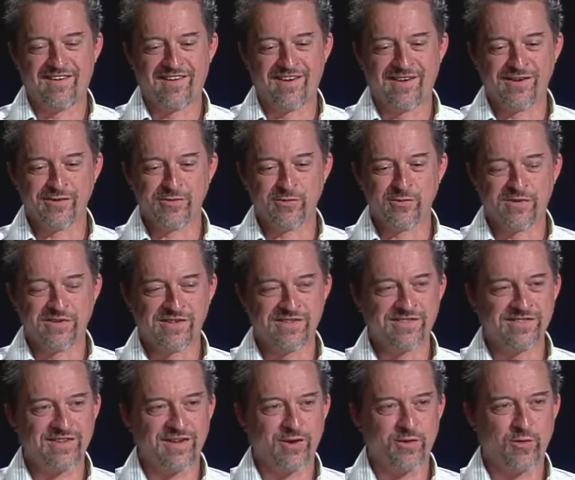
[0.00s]
has really
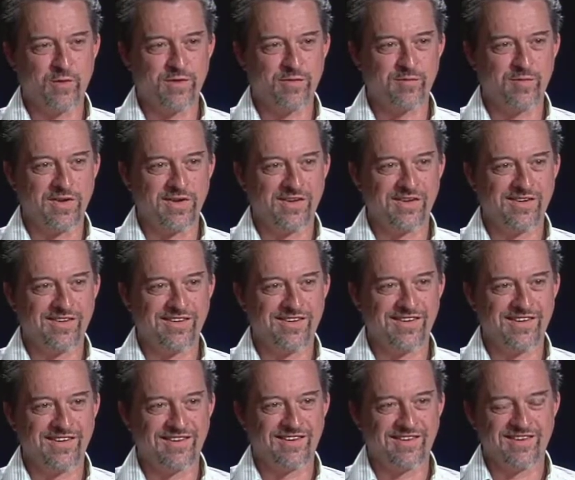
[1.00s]
stuck with me
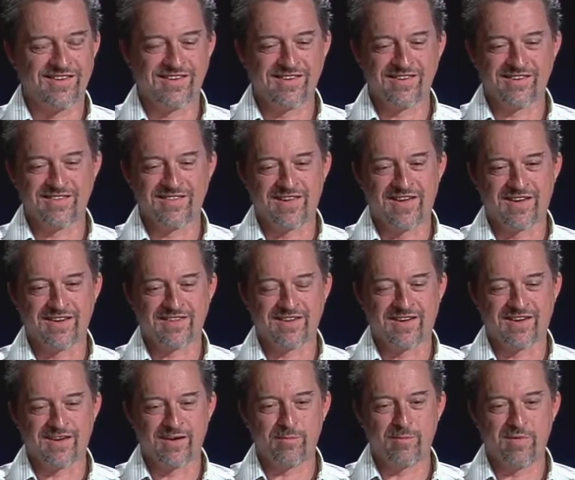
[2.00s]
in that
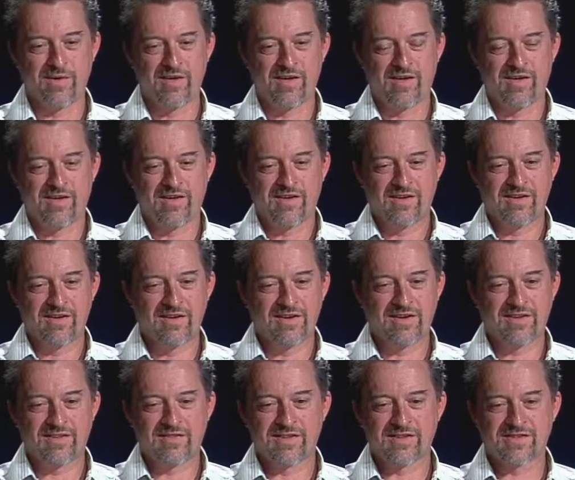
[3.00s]
time.
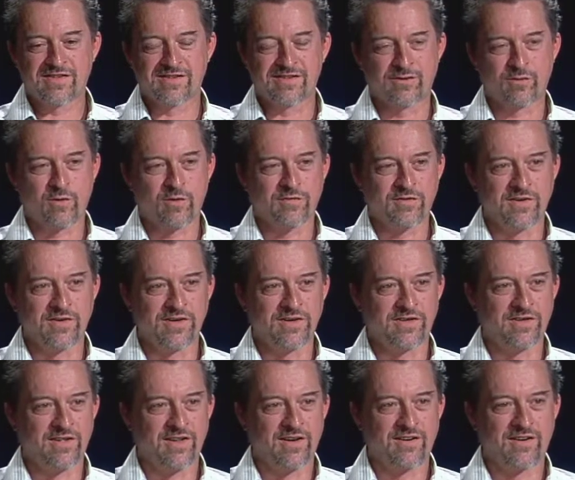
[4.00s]
Again, this is an
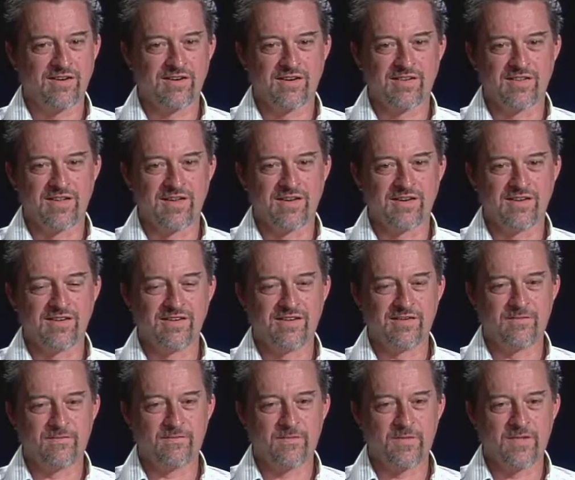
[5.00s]
orphanage that
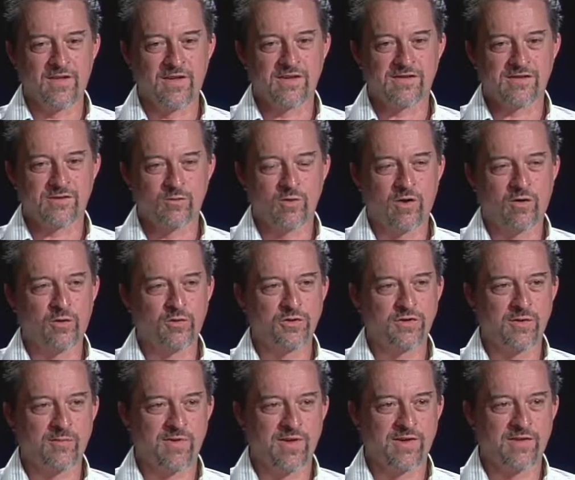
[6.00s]
they struggle
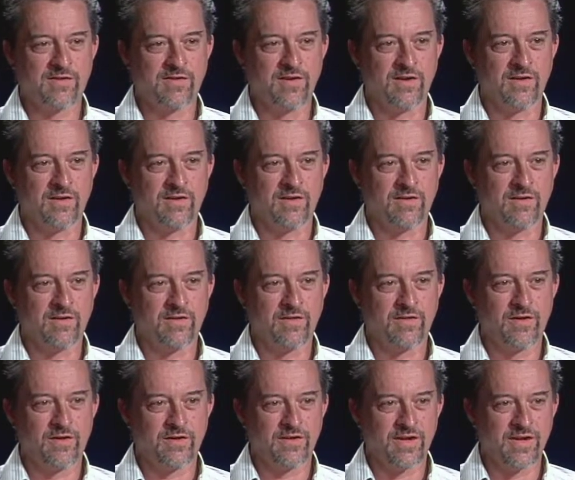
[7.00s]
to make their
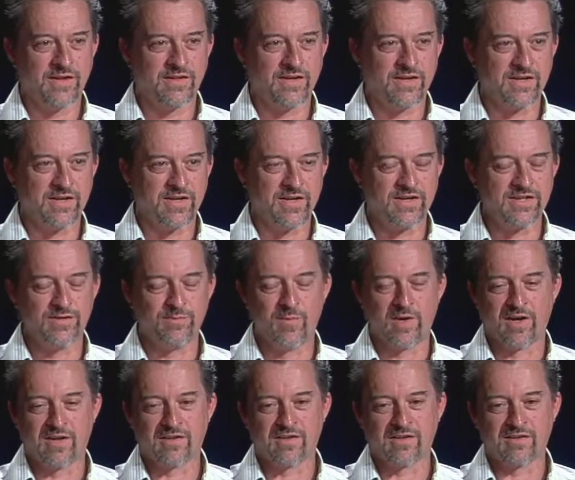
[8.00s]
daily needs
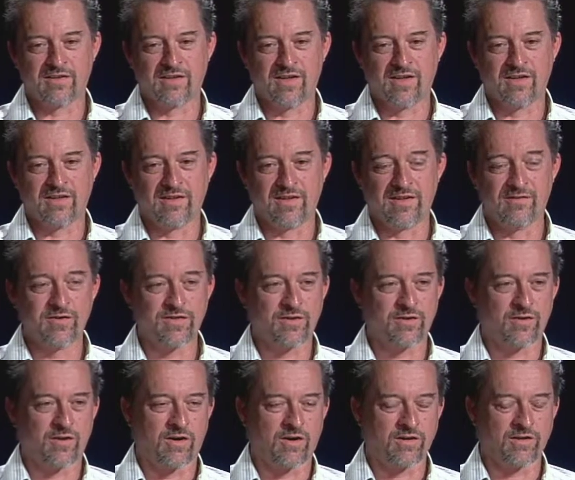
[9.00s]
met, and even
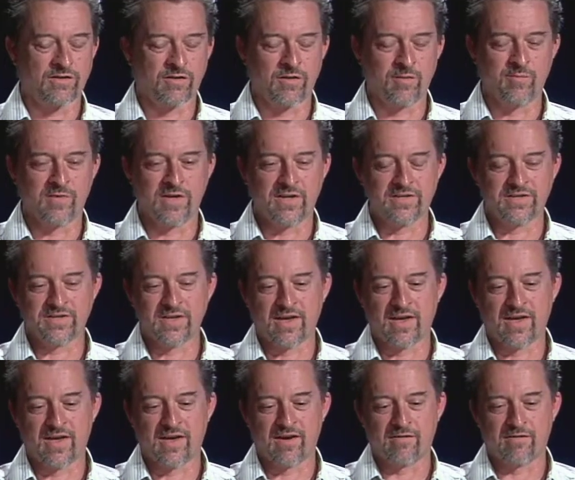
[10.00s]
their long-term needs.
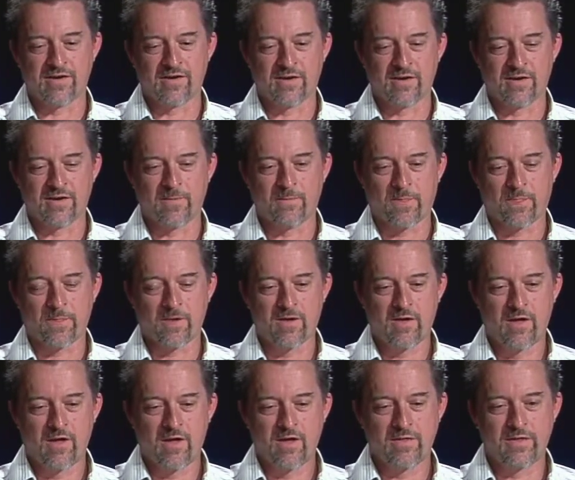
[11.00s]
They have
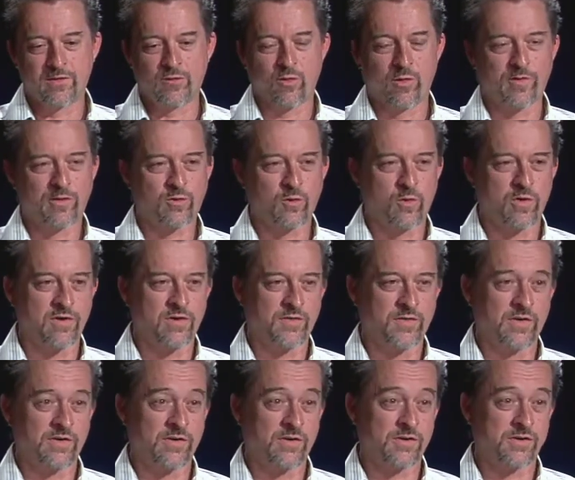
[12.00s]
the dormitory
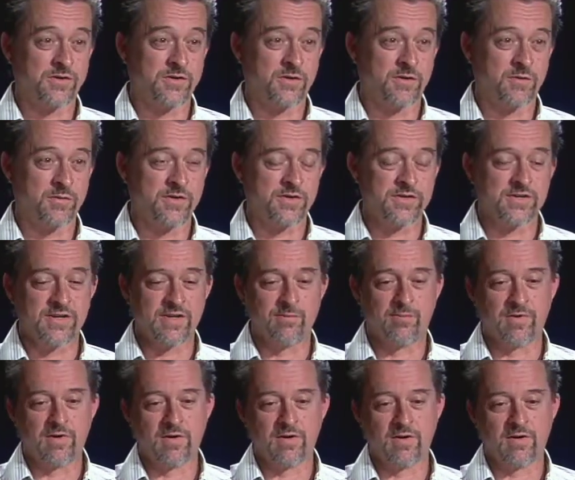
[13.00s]
that the little children
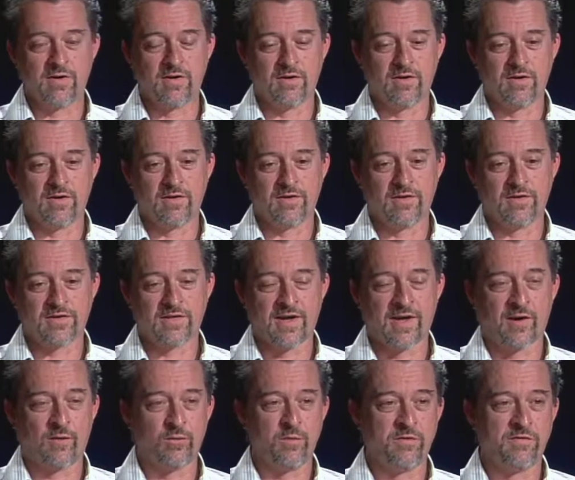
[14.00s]
sleep in, the
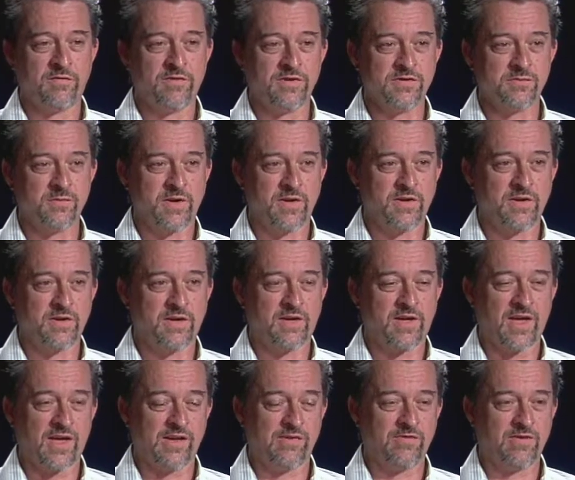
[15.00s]
tile roof is ready to
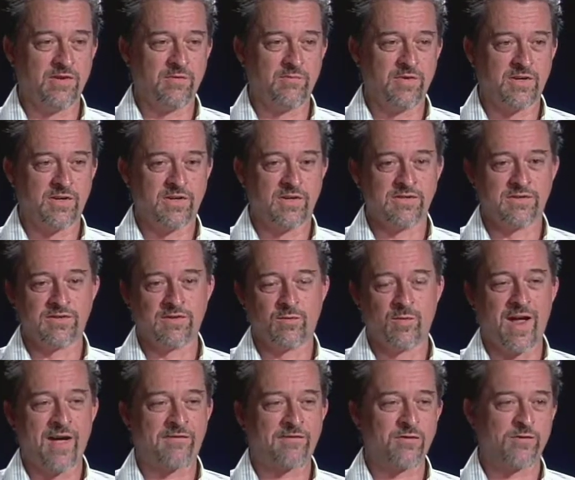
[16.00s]
cave in because the
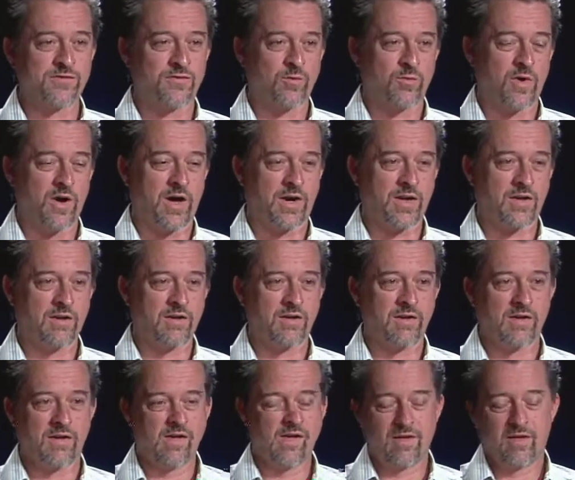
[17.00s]
rafters are rotting.
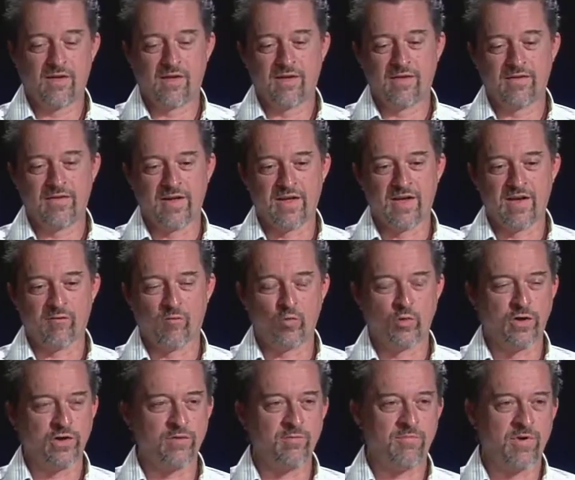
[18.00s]
They have
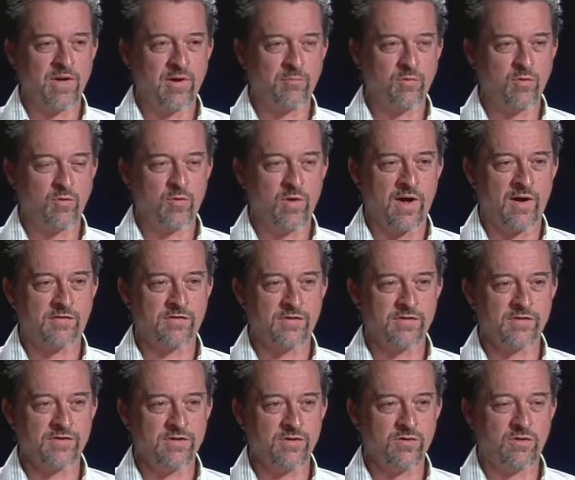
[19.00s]
wood and bamboo
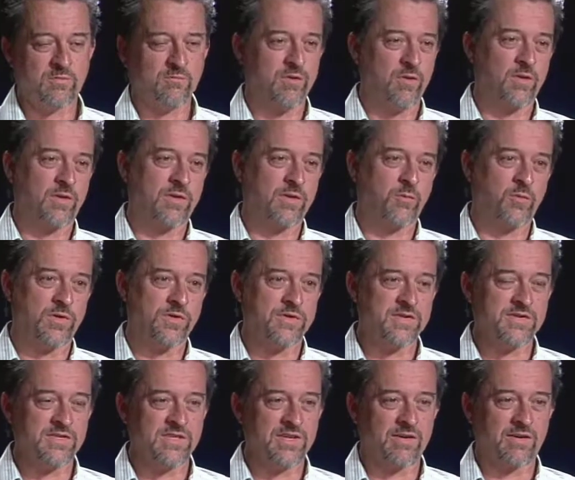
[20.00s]
rafters, and you can poke them with
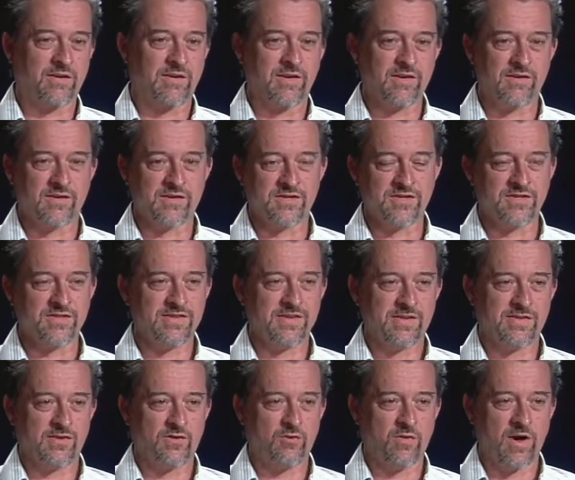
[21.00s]
a stick and you can just
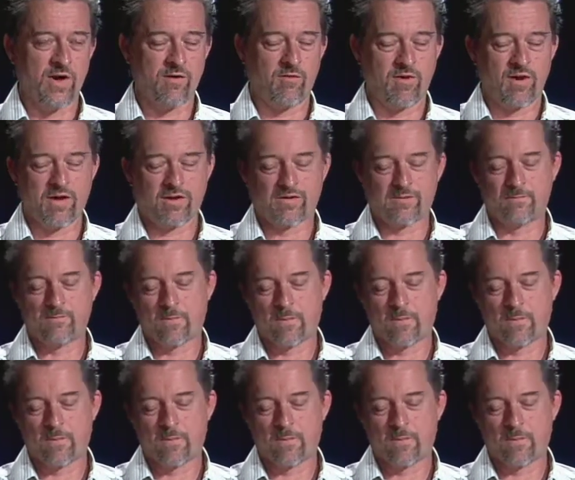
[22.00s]
see the dry rot.